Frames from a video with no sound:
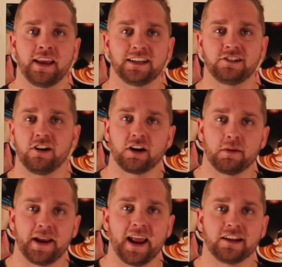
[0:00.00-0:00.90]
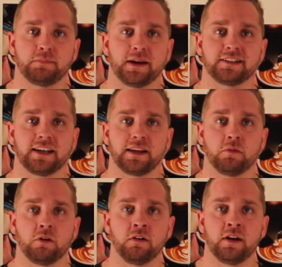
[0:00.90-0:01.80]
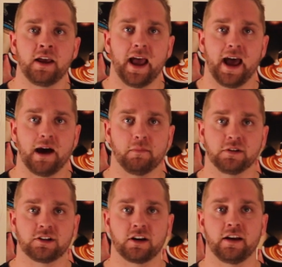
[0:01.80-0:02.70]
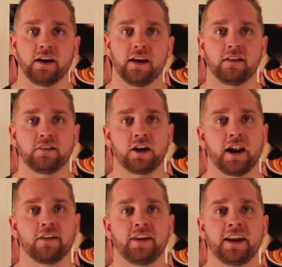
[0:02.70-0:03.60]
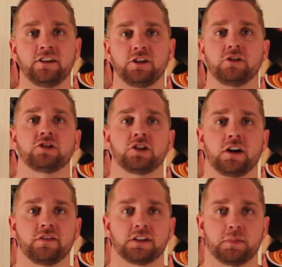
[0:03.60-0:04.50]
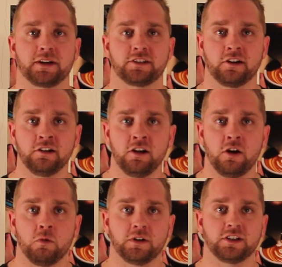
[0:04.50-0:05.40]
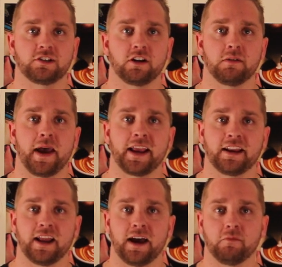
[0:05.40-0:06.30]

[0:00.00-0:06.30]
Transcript: is not going to be at its best anymore. It's going to kind of hinder your shot of espresso, which is going to make it